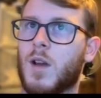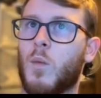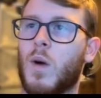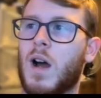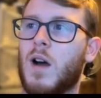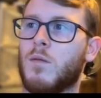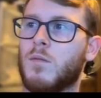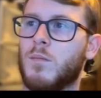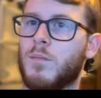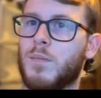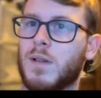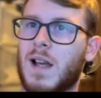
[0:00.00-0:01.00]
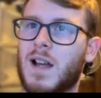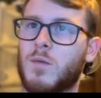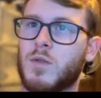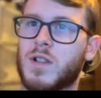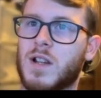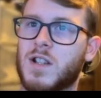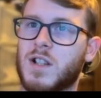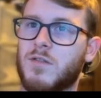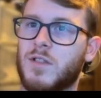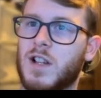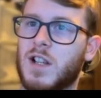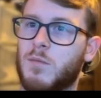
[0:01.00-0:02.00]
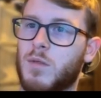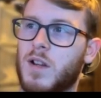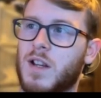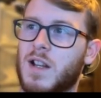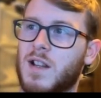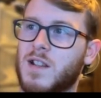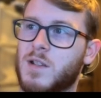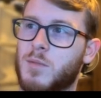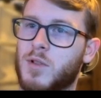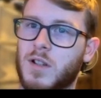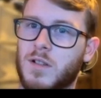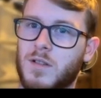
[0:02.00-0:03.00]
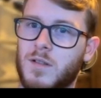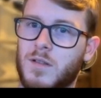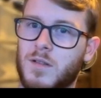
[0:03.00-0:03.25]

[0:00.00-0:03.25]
Oh, wow. Black was actually really winning at this point.